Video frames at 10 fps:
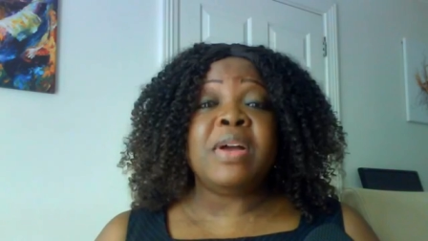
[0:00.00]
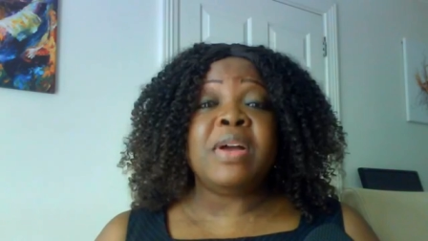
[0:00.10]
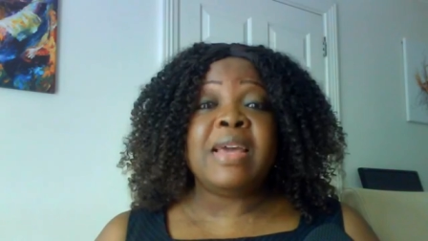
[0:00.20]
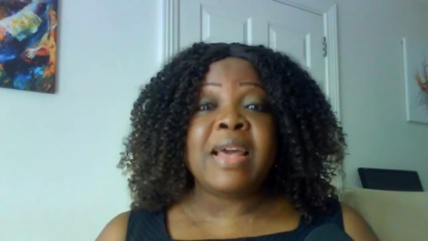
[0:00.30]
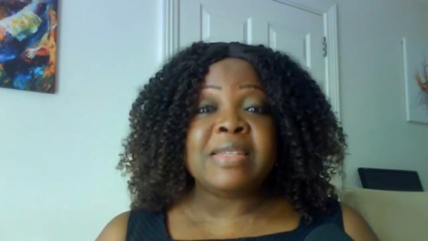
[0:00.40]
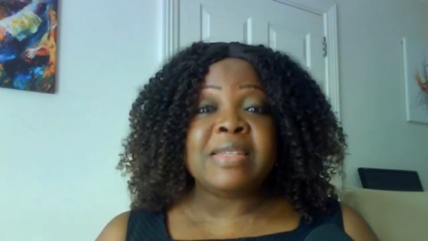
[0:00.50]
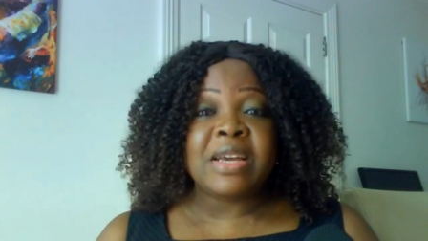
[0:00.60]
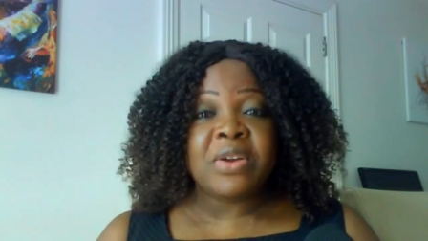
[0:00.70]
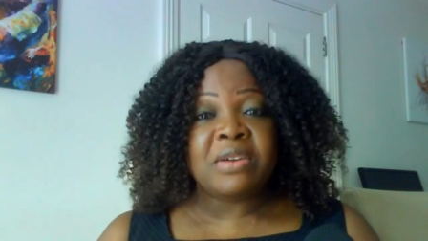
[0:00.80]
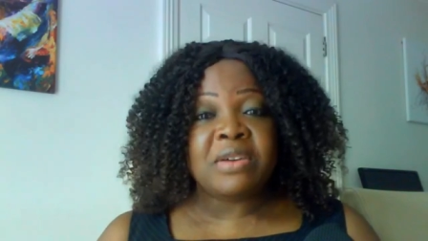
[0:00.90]
you forget
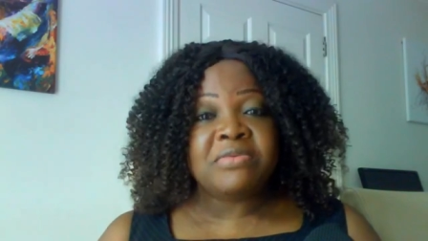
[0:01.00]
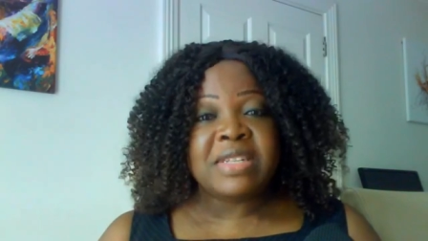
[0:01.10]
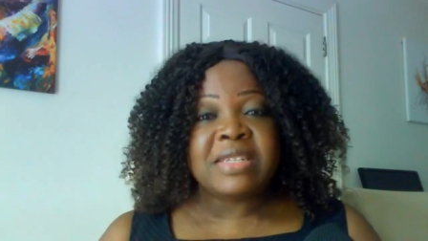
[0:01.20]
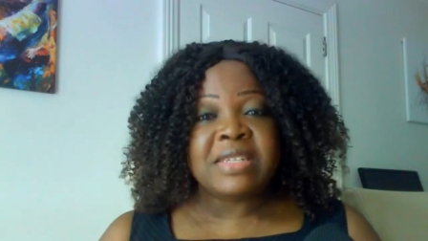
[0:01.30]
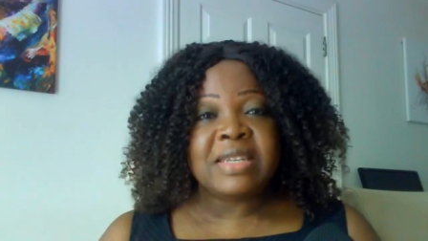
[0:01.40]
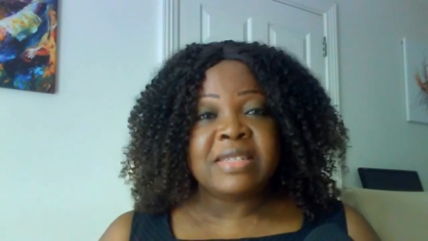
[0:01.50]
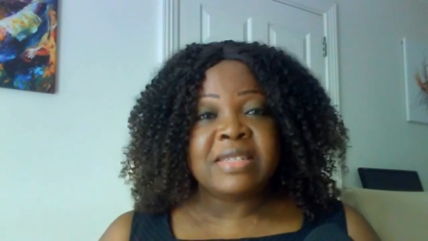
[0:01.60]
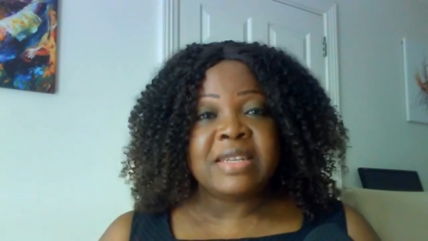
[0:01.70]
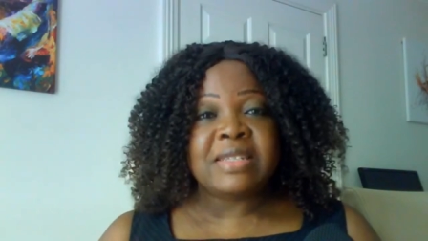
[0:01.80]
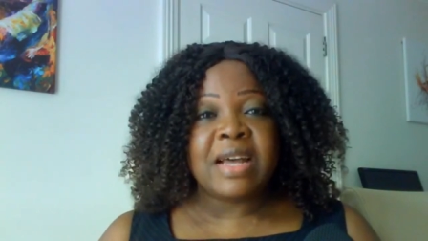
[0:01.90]
that you have written these
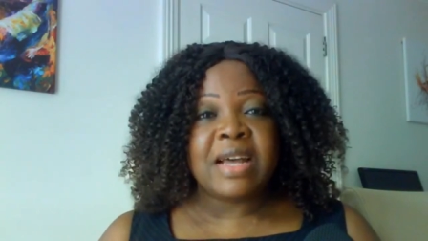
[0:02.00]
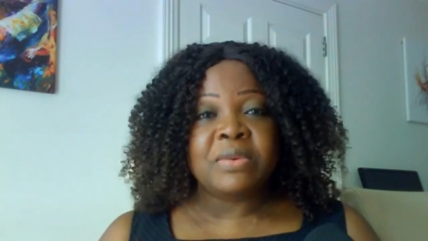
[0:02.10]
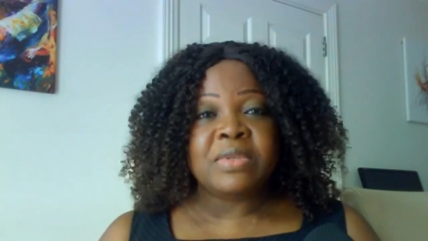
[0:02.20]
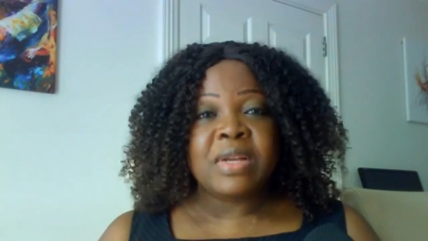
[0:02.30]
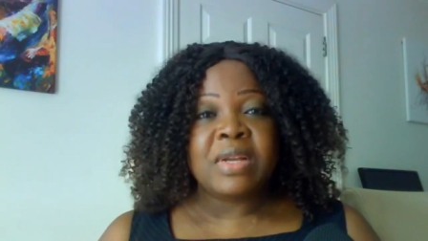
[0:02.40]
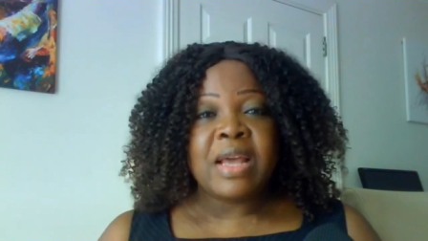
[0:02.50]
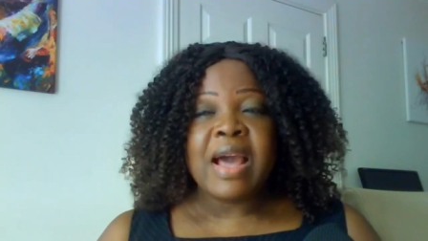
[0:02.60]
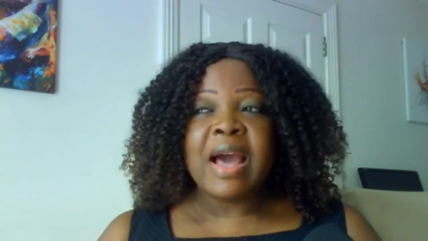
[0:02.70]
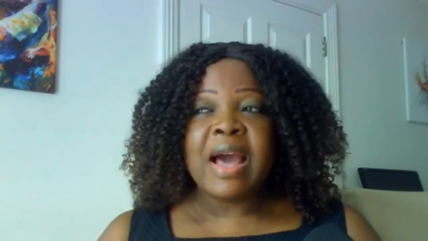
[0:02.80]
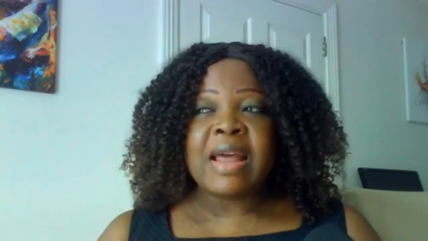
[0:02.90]
things down
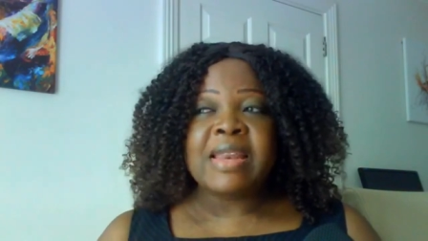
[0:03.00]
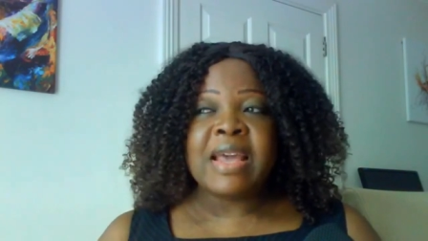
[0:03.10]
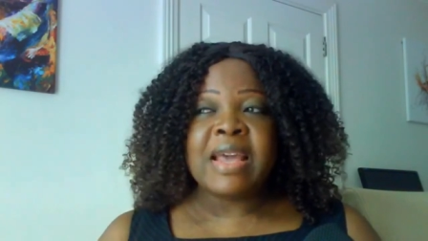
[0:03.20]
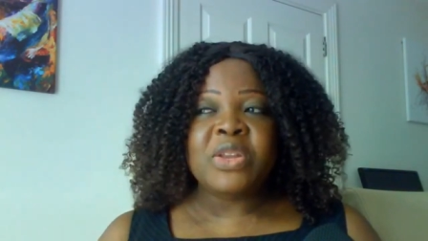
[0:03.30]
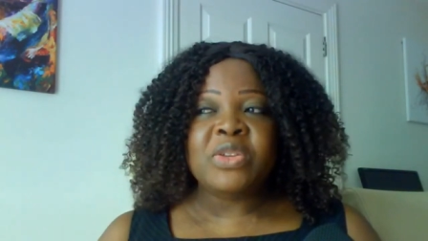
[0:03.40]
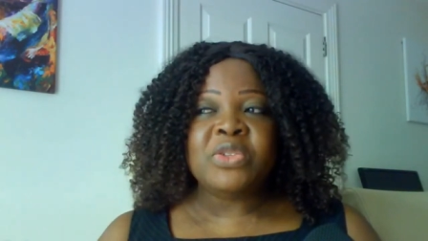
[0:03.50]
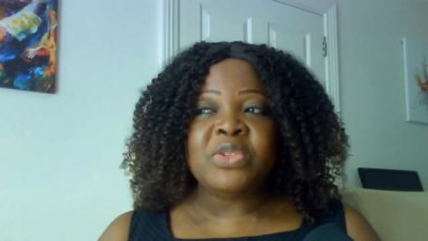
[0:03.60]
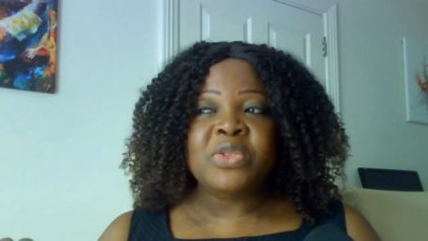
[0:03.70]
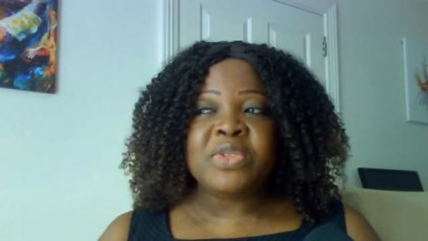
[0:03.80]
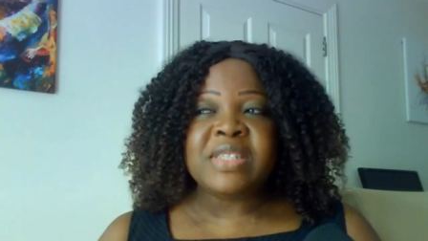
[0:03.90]
and then
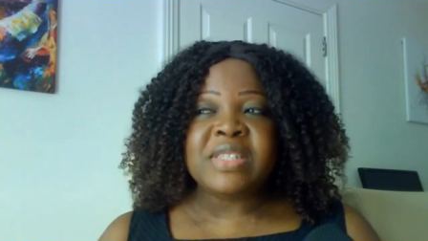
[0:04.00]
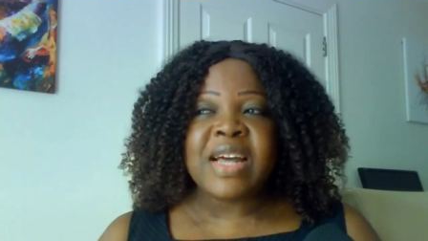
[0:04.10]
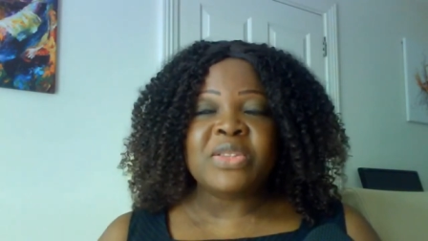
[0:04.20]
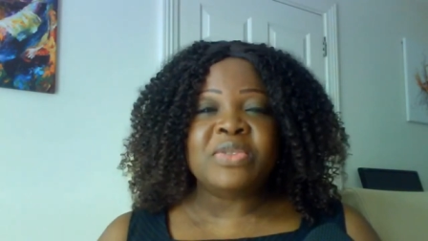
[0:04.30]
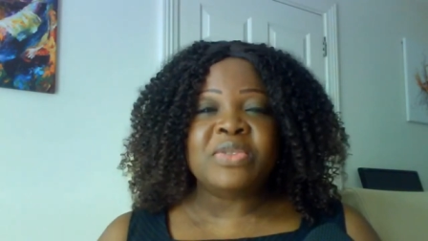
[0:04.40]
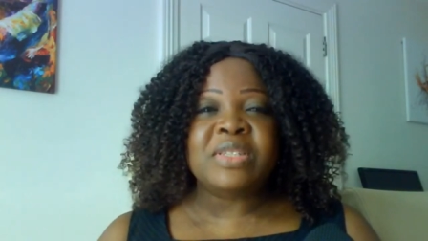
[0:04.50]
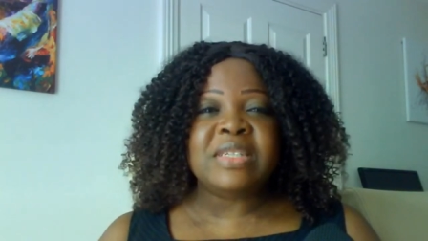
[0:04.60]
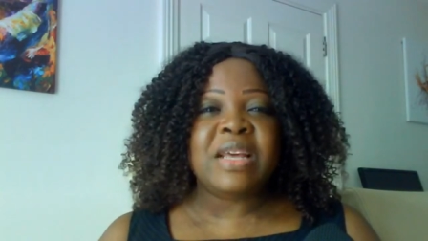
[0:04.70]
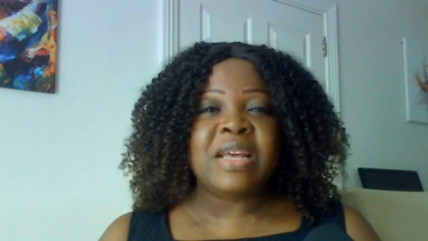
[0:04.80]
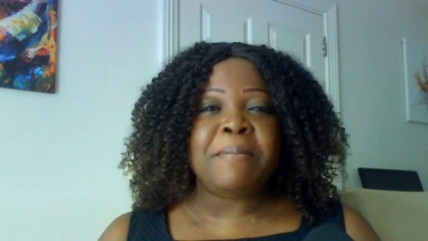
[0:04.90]
you start to
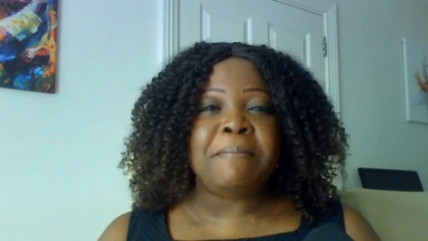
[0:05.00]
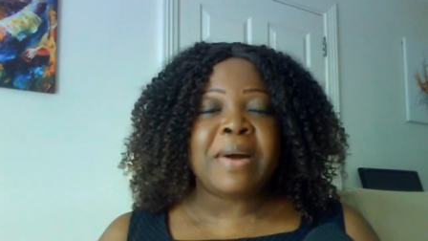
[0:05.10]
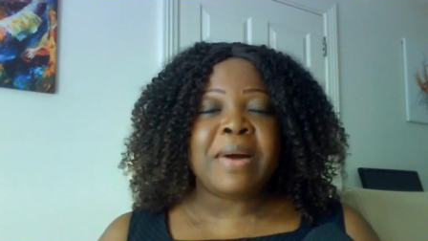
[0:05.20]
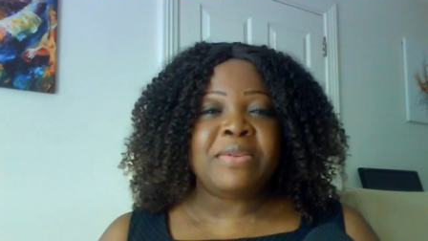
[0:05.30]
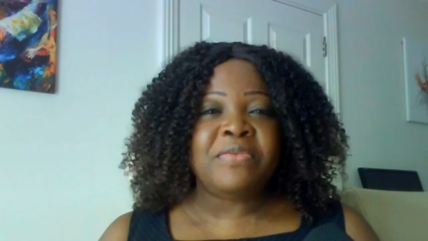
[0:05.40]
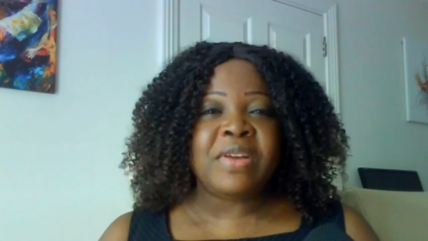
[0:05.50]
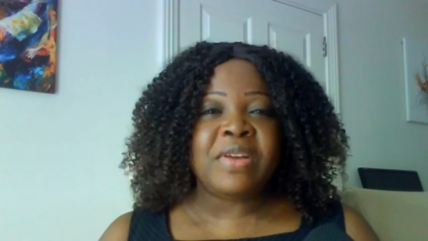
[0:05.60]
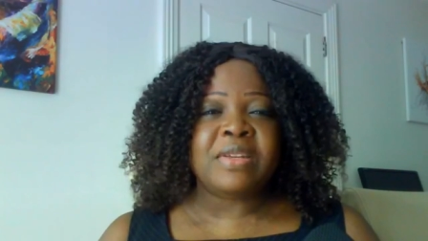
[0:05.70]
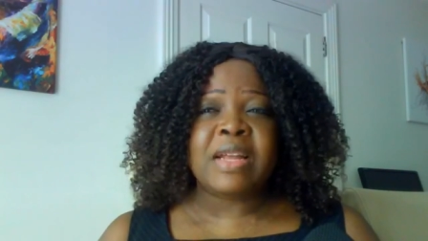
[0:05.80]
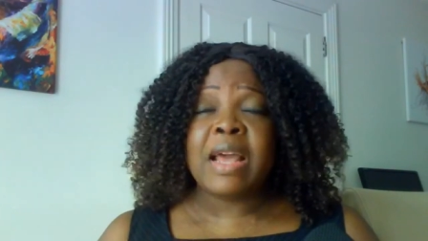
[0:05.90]
see them
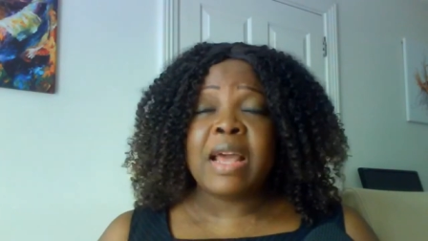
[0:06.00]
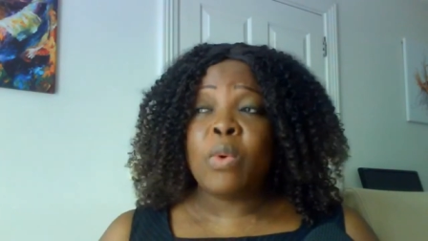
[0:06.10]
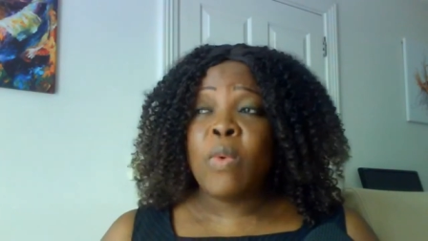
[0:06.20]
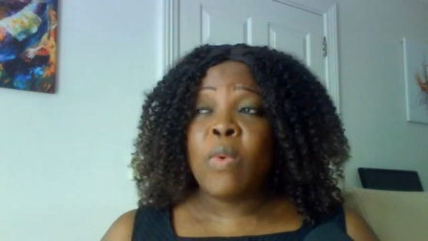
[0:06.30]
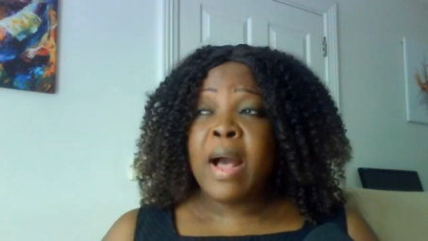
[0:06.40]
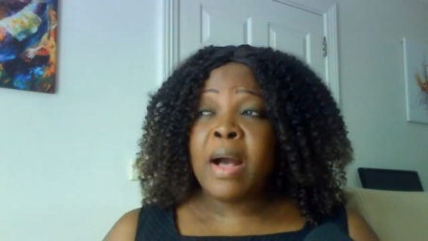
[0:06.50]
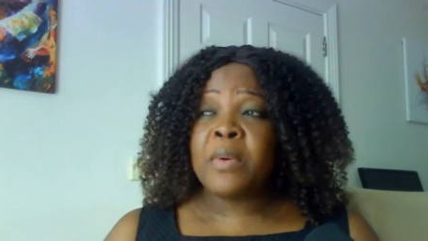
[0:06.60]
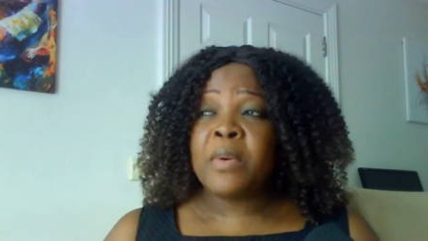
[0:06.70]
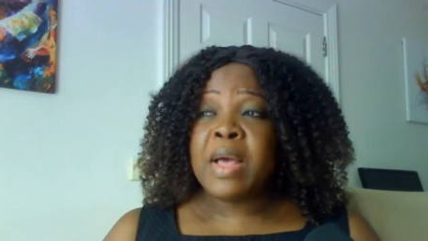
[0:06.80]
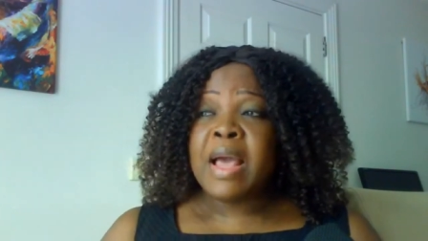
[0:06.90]
manifest. And you're like,
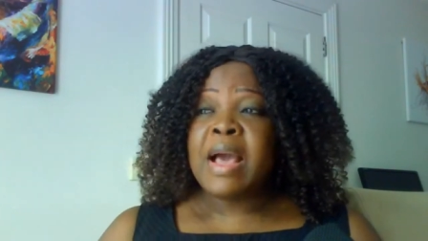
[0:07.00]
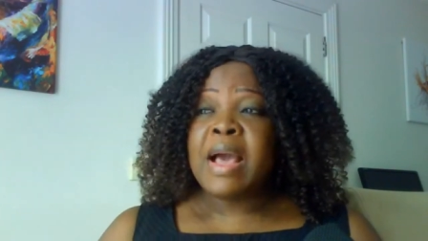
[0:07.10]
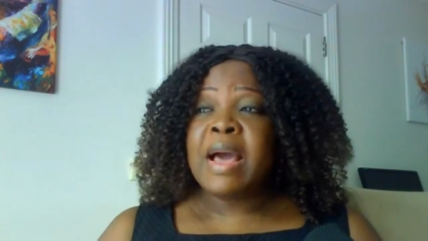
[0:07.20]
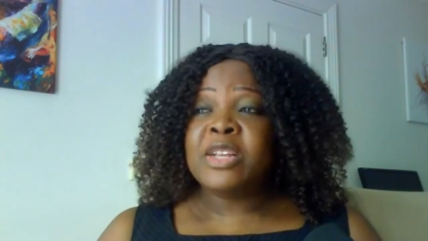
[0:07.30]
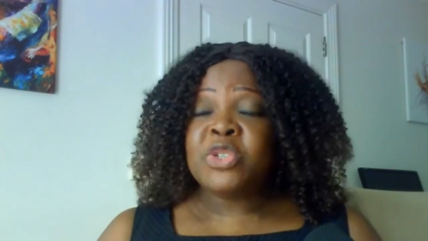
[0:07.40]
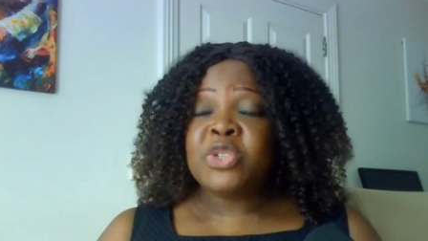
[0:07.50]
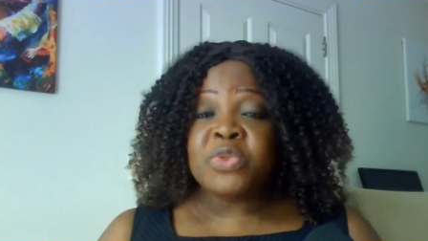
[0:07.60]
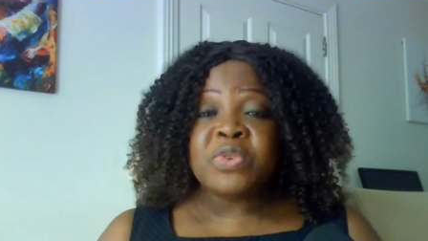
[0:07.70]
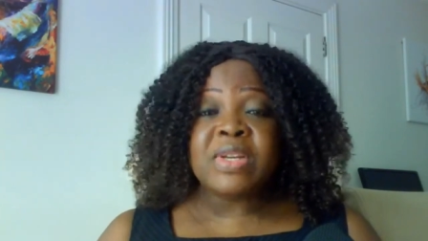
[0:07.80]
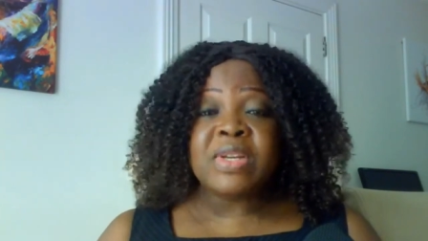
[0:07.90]
wow, I
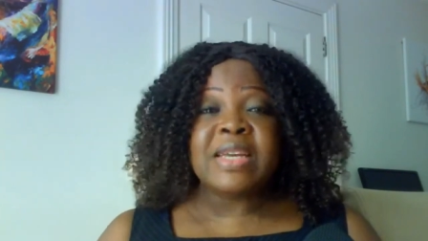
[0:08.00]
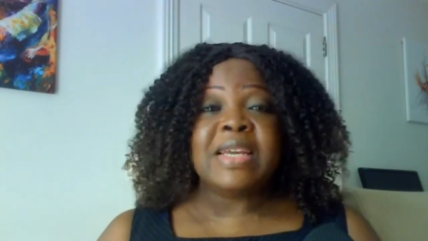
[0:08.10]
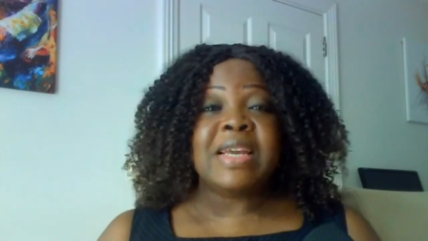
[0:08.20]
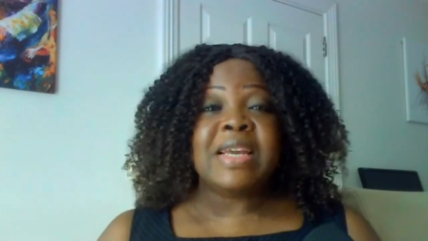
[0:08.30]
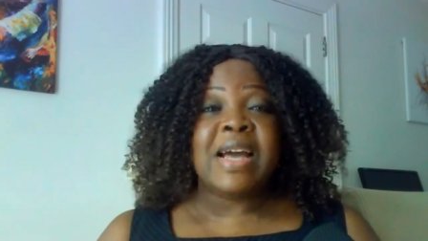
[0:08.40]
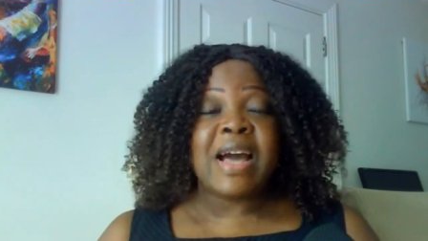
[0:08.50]
truly